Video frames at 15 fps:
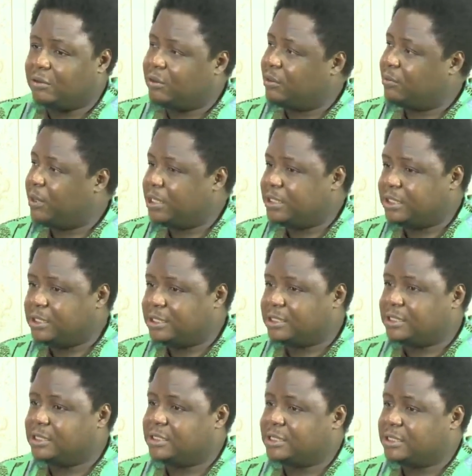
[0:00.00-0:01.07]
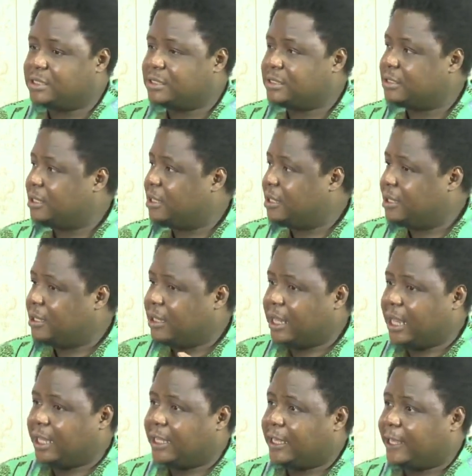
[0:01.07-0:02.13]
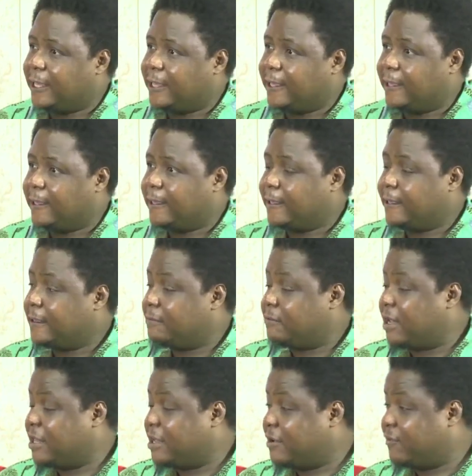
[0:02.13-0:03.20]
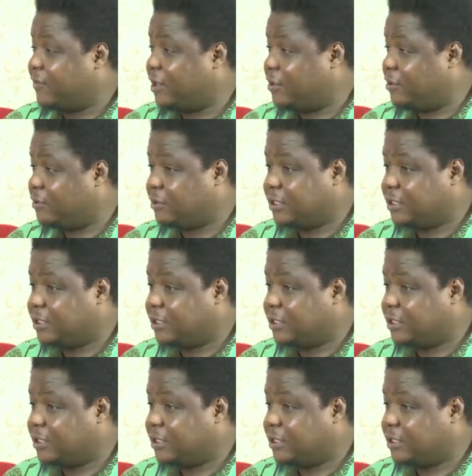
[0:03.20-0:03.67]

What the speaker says: emerging diseases like renal failure,